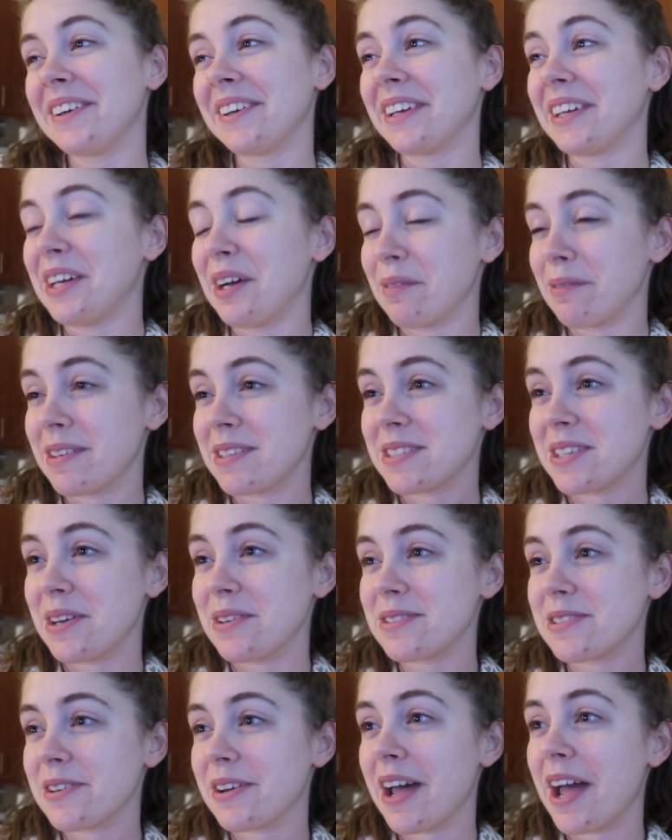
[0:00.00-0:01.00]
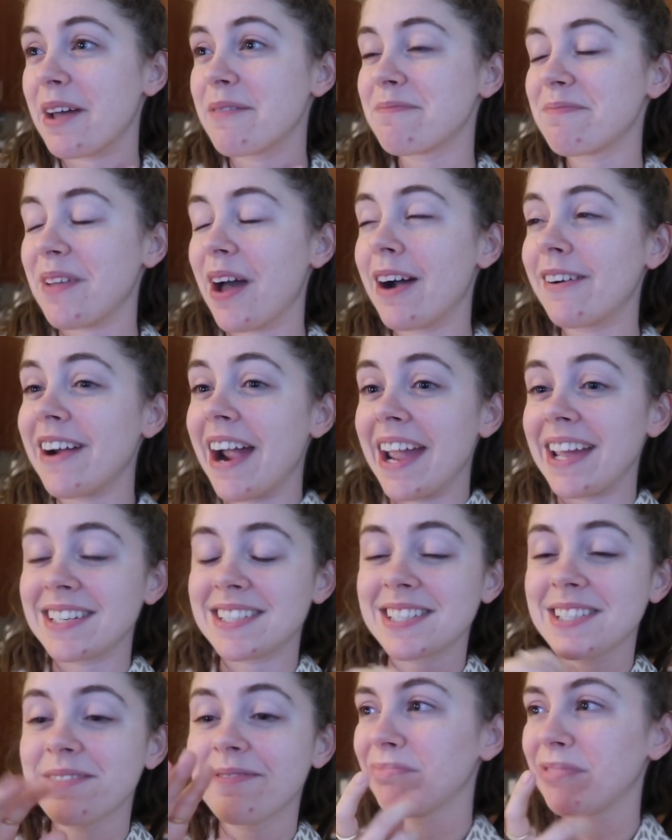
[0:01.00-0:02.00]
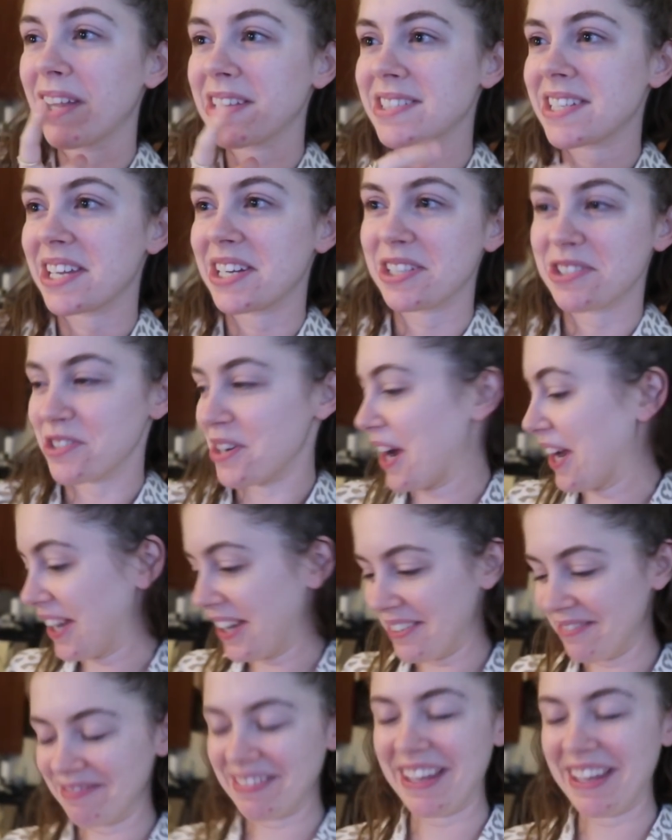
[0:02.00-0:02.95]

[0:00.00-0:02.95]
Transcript: I really hope this goes okay. All right, let's get a drink.